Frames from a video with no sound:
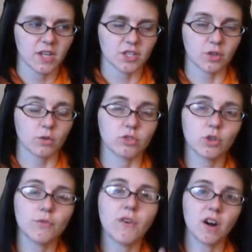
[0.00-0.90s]
So
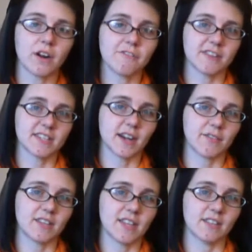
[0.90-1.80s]
far I've fixed
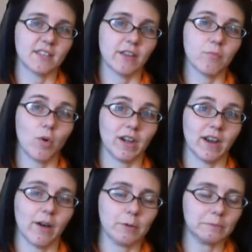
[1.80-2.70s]
everything that they've
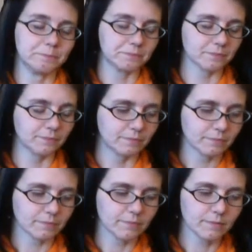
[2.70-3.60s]
pointed out.
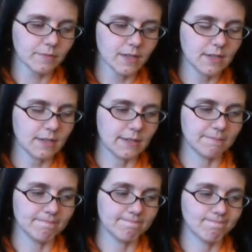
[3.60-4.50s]

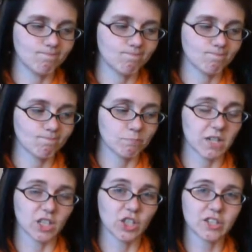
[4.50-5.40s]

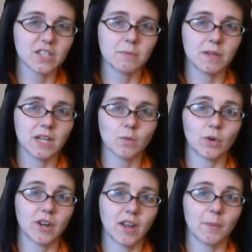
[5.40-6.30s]
But it looks to be
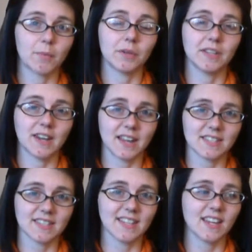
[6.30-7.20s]
working up really
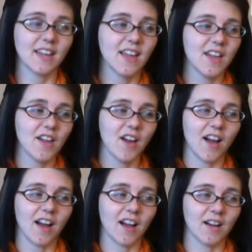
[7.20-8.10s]
nicely.
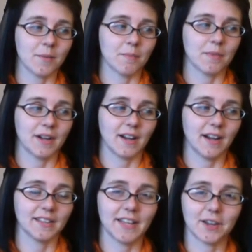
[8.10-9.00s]

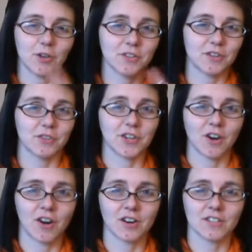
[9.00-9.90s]
I like all the different
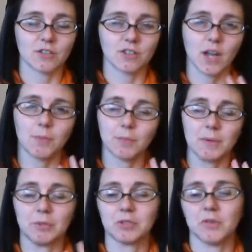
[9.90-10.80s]
yarns. There's a couple
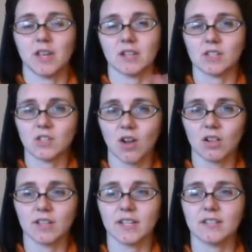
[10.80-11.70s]
people doing it in
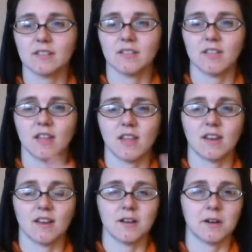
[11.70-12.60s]
solids, and then